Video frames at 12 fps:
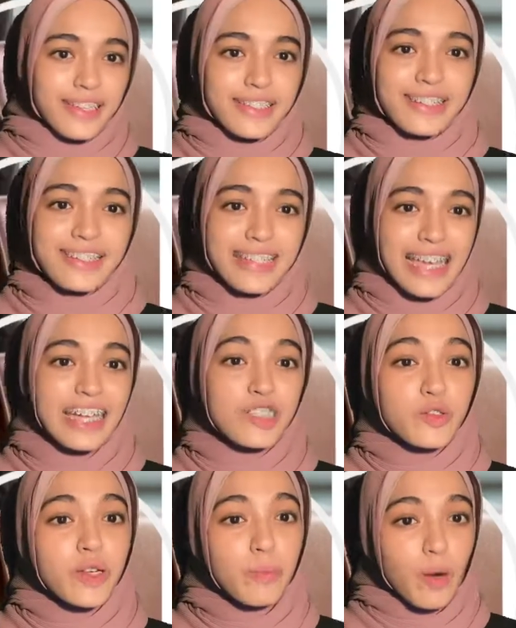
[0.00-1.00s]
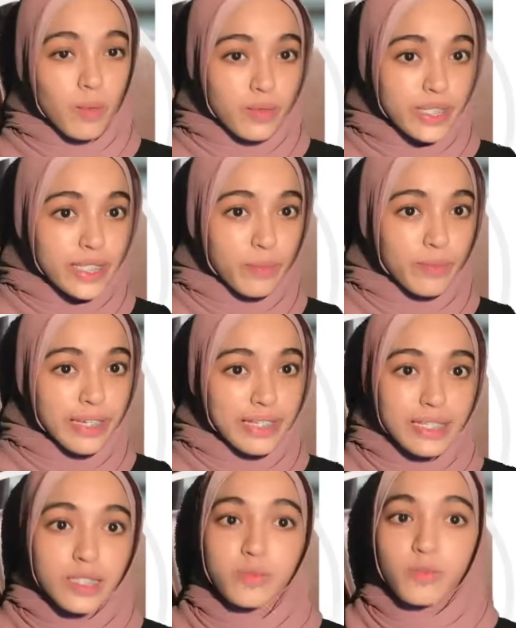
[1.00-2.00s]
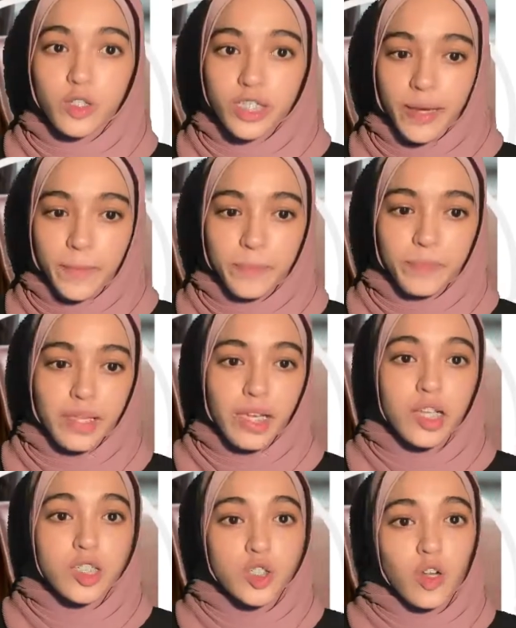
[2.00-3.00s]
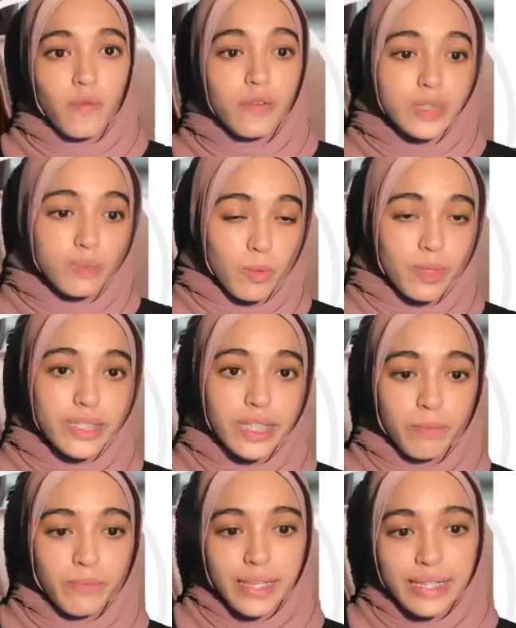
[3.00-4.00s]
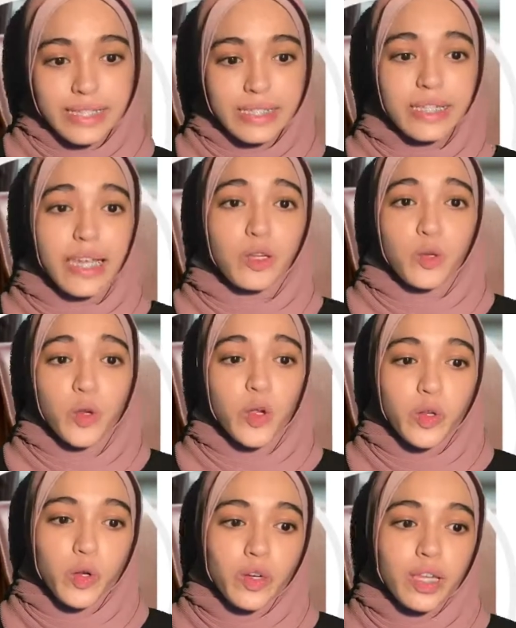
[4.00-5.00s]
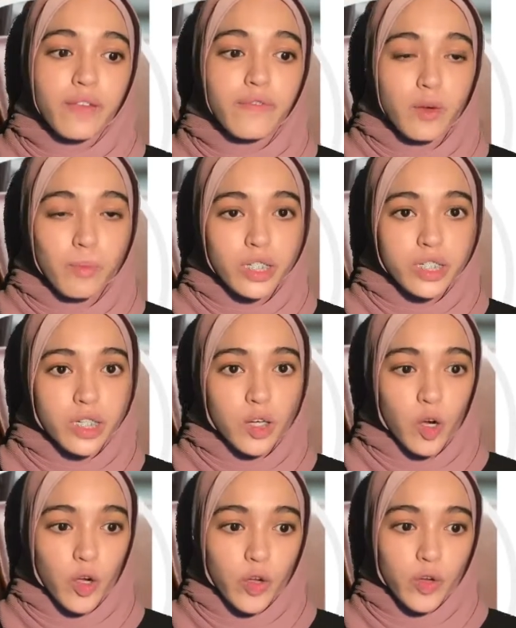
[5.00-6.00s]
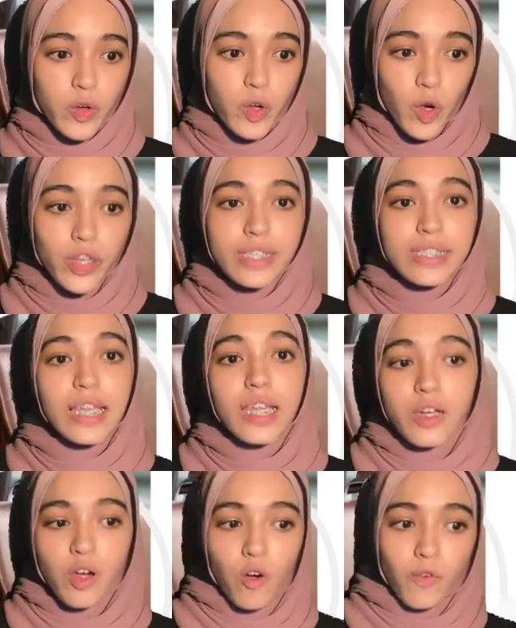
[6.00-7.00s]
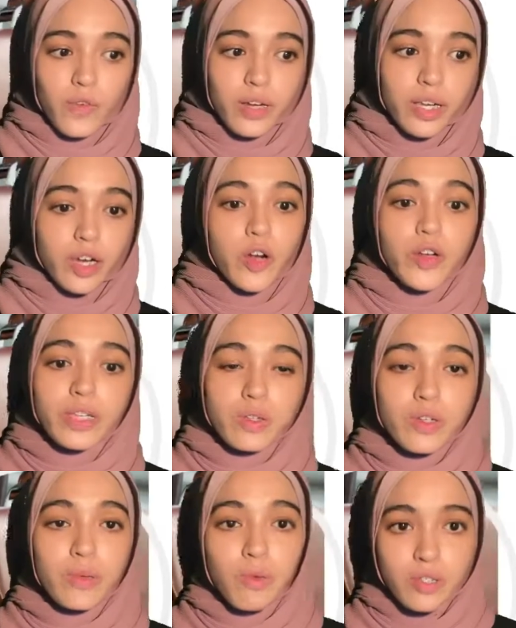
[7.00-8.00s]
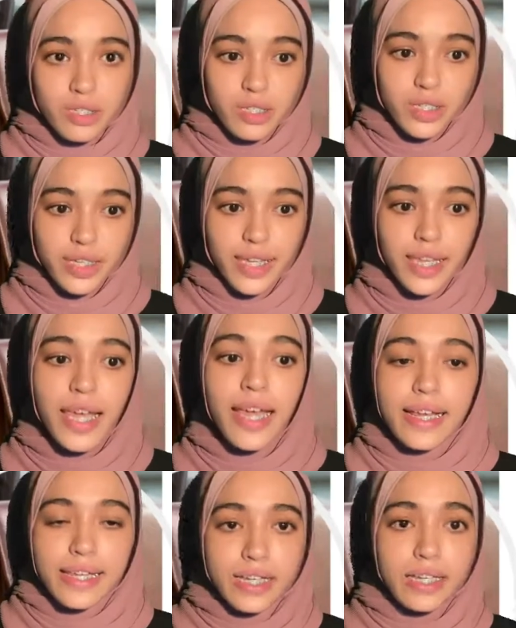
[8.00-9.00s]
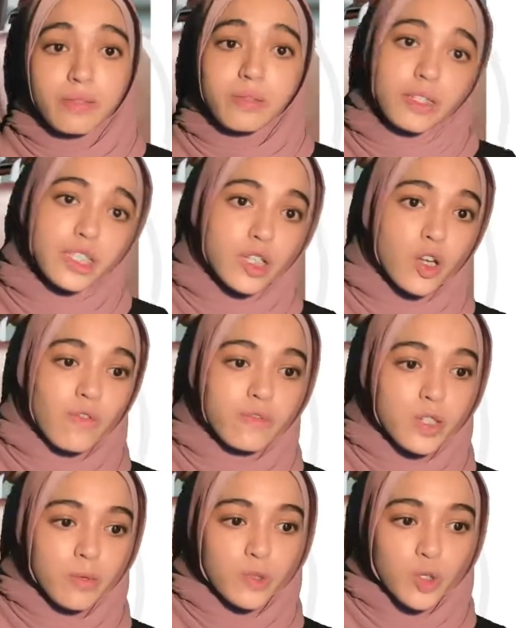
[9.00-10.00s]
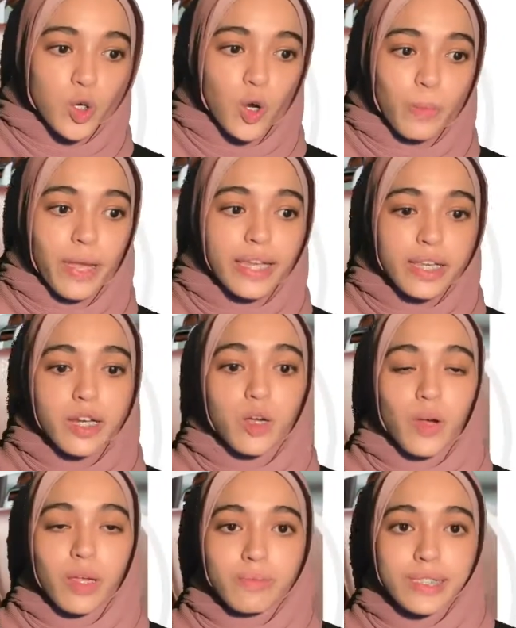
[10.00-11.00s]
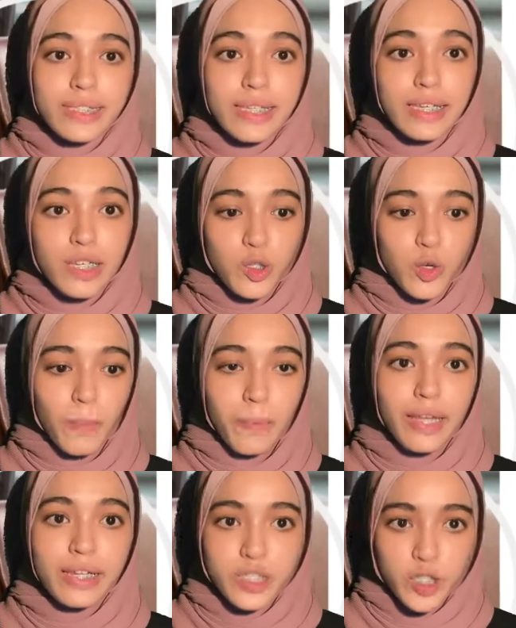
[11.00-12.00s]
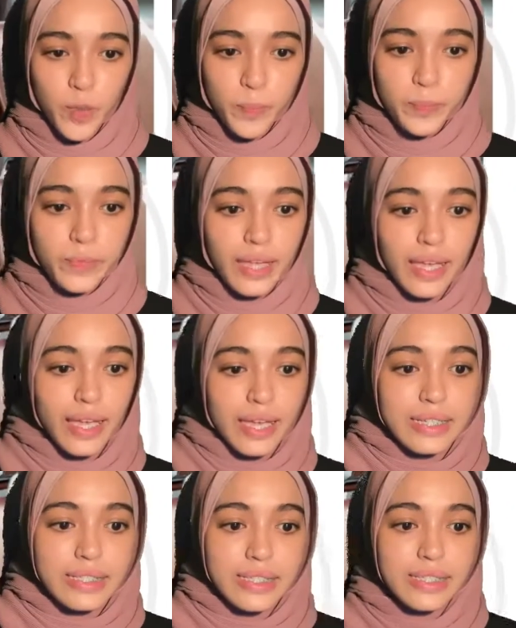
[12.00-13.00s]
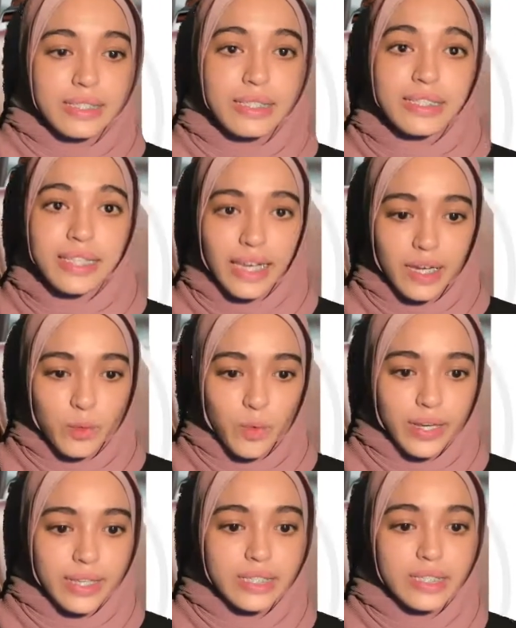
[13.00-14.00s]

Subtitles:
There are three problem statements in this project. So the first problem statement is they do not know the information on the salary offered according to the position, the description of job scope, and the requirements needed to apply the job. The second one is